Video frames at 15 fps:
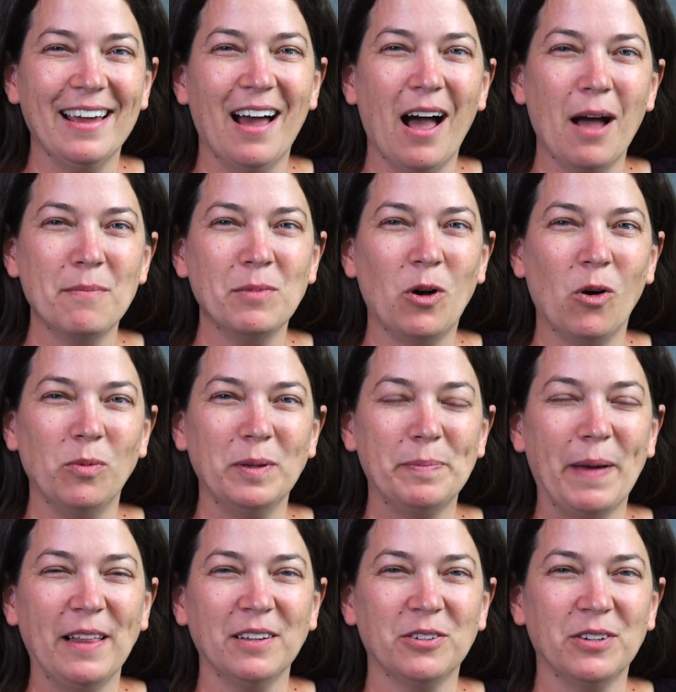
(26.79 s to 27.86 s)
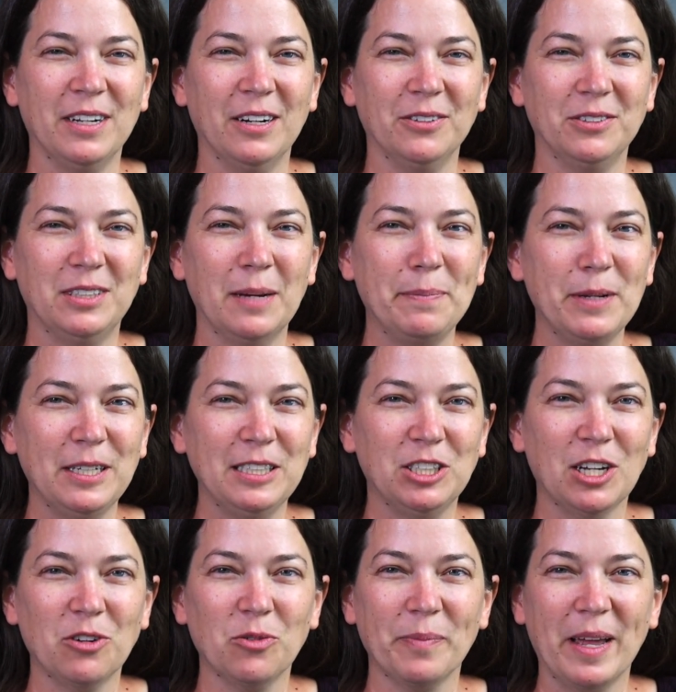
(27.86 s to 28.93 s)
I'm Colby Pellegrino, Deputy
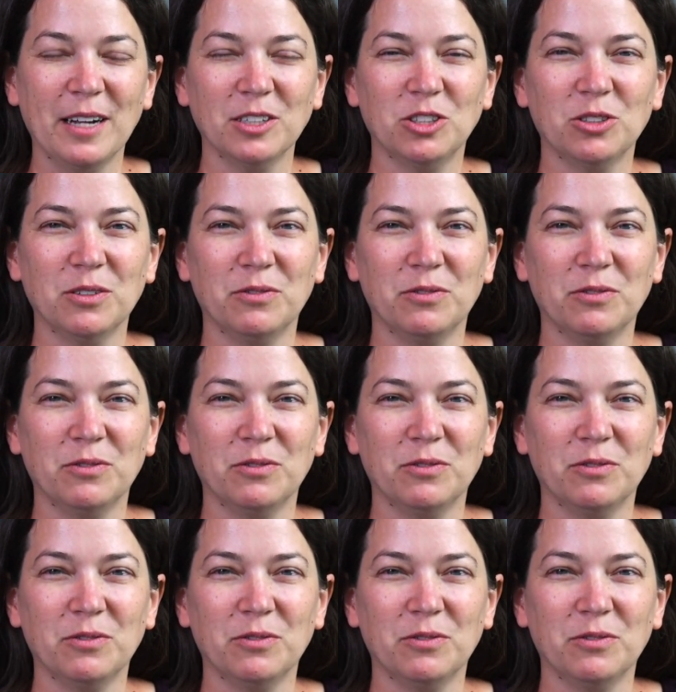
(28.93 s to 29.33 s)
General Manager